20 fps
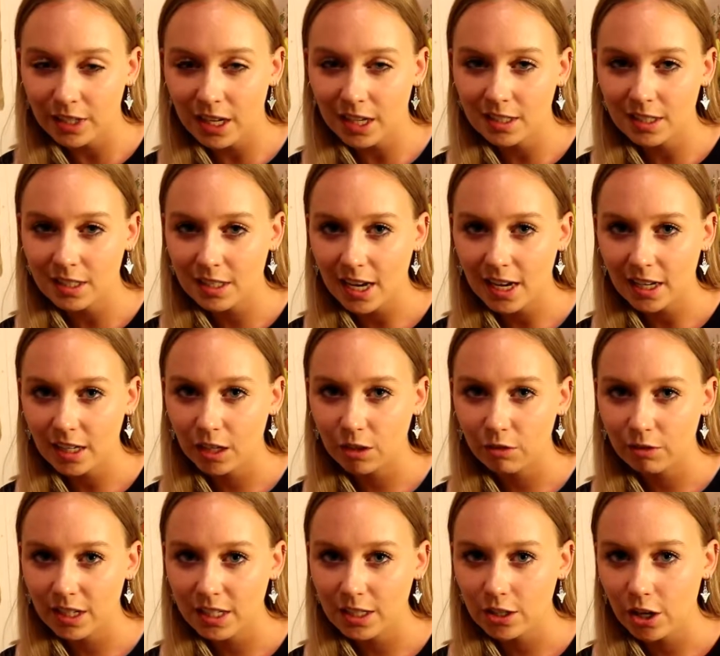undertaking
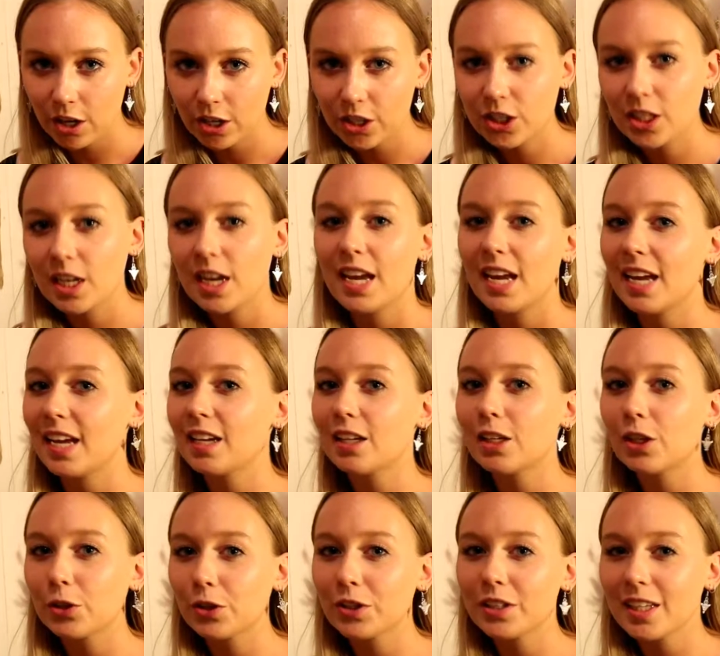research
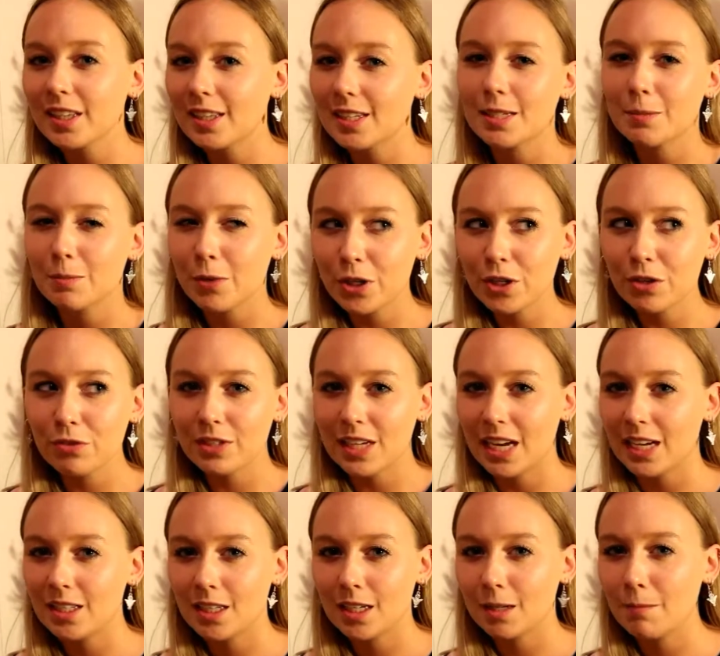include that this mode of
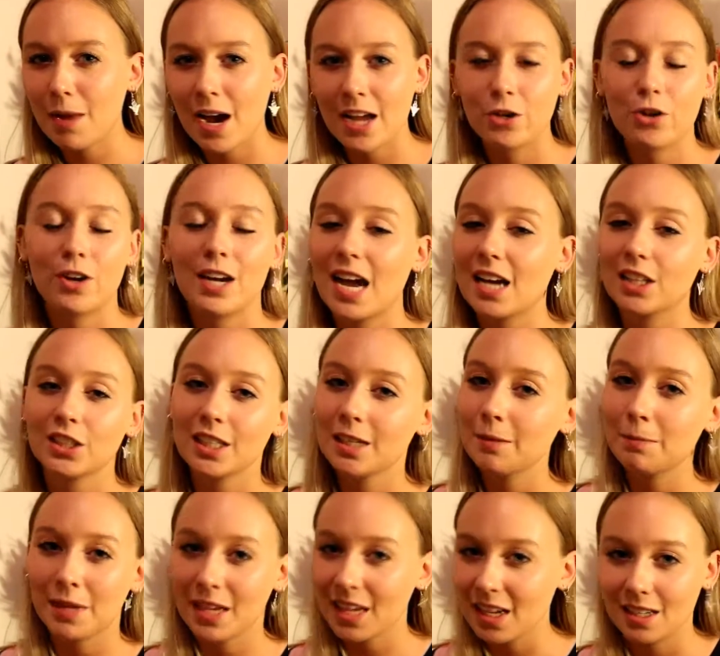teaching might not actually
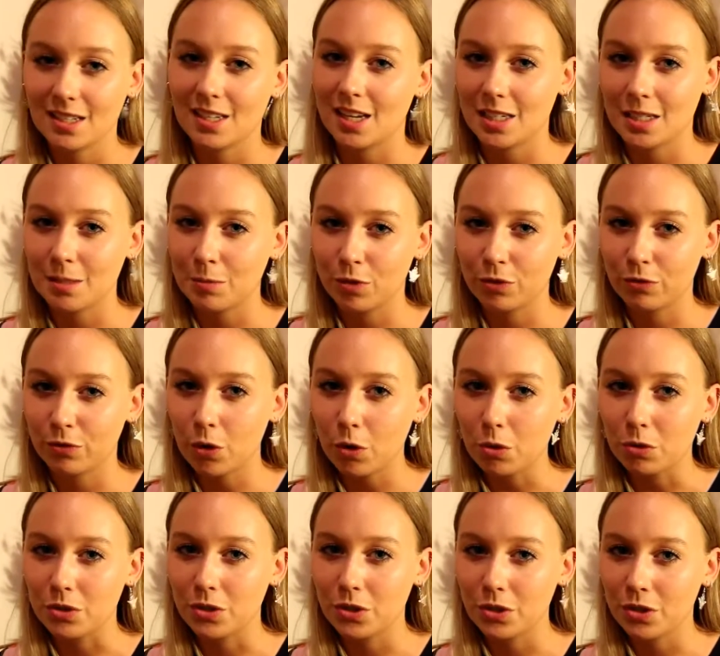be accessible for all
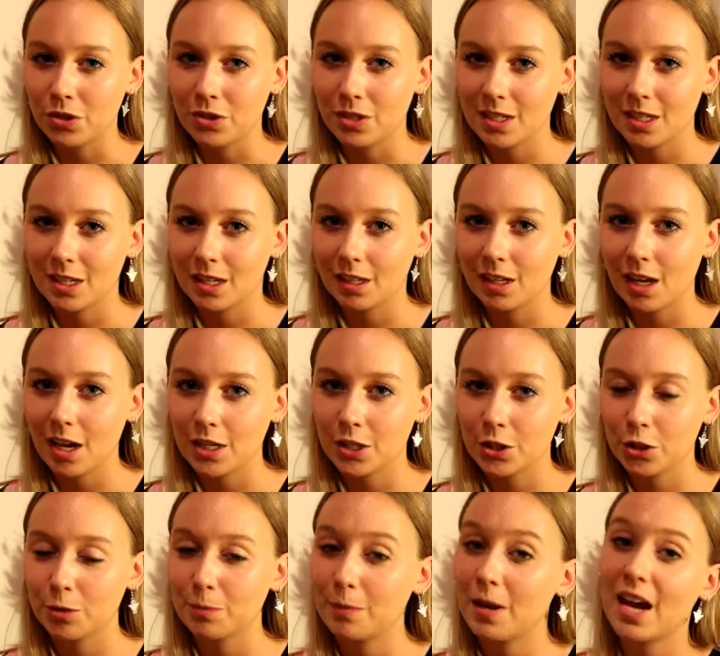students in the
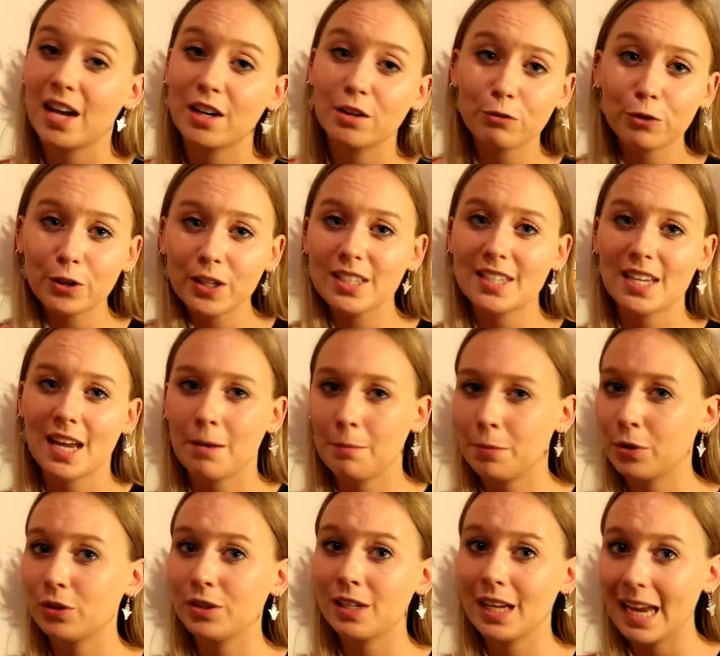classroom. And for
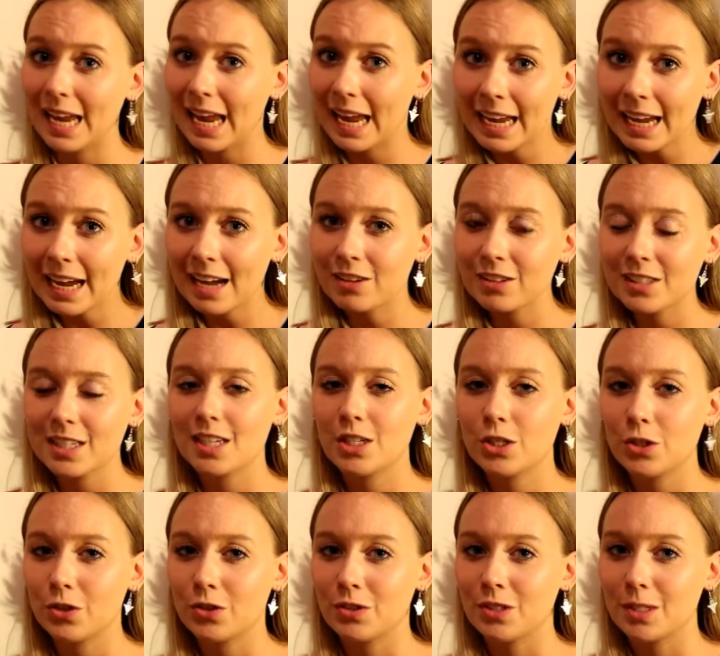example, ELD
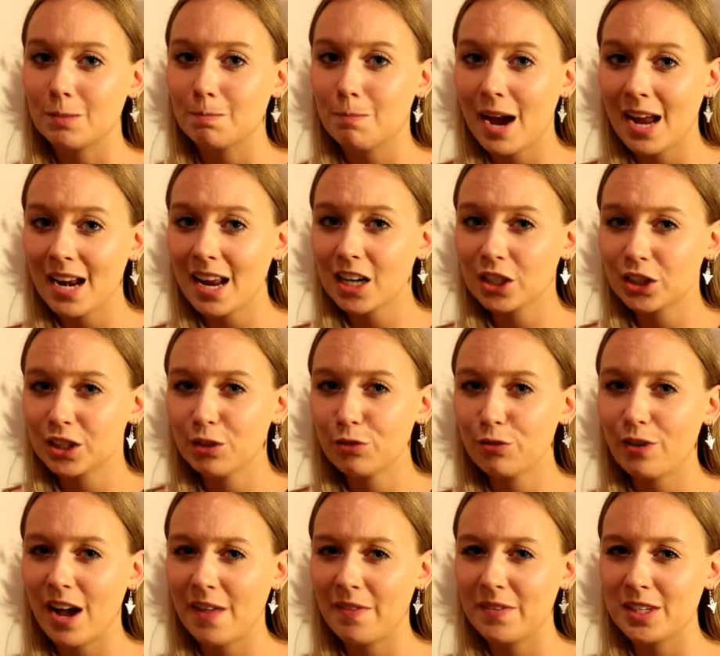students might actually
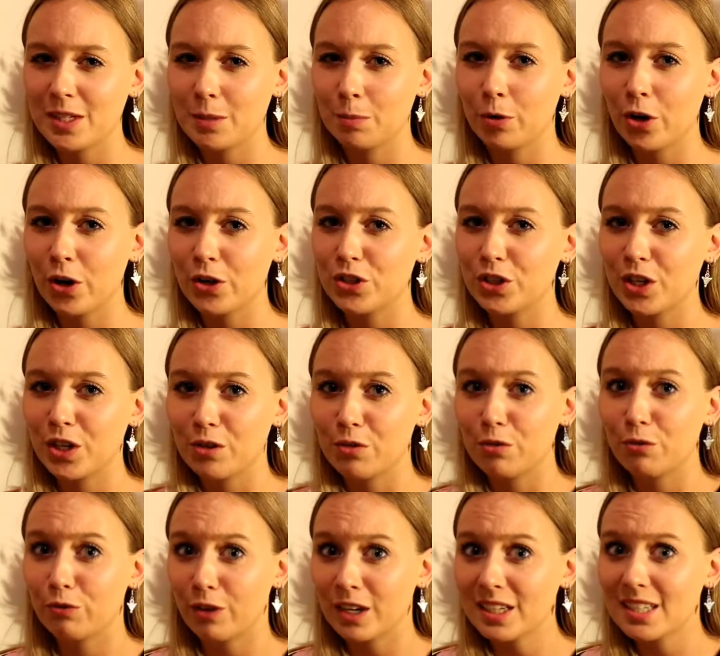find this approach
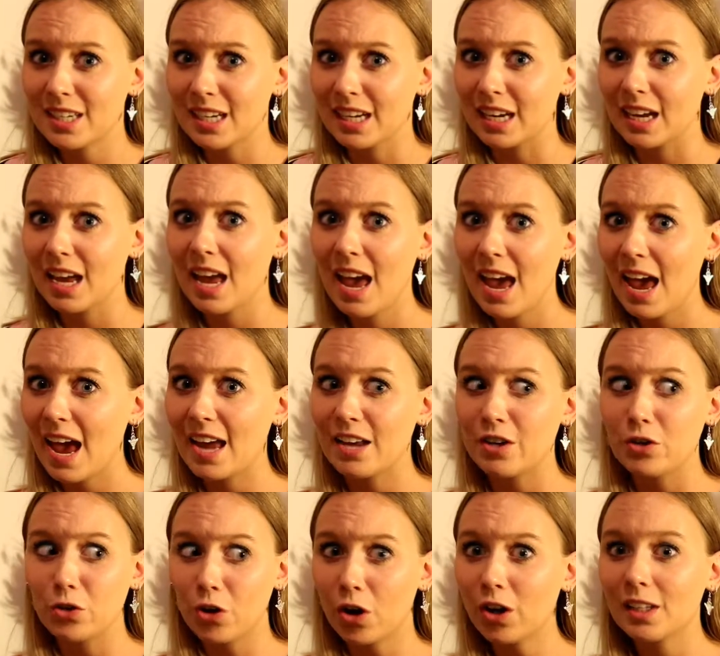confronting
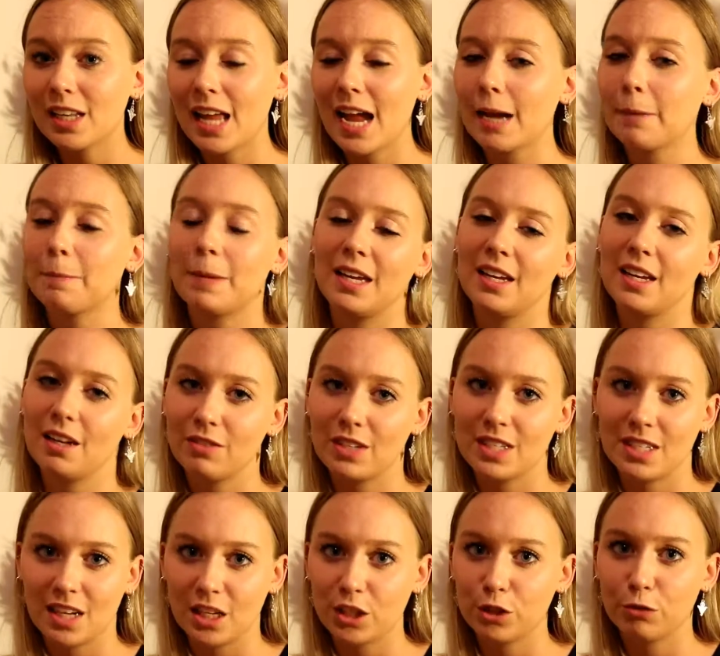and not like being given
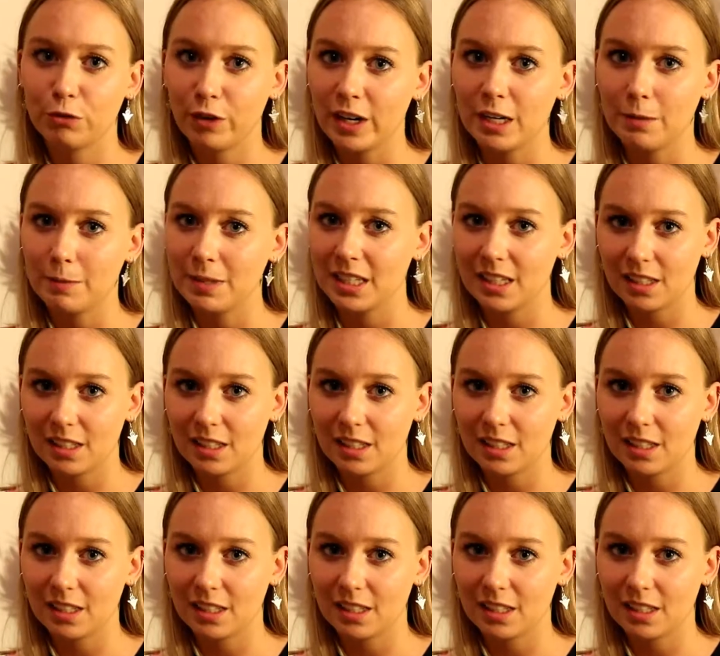such freedom in the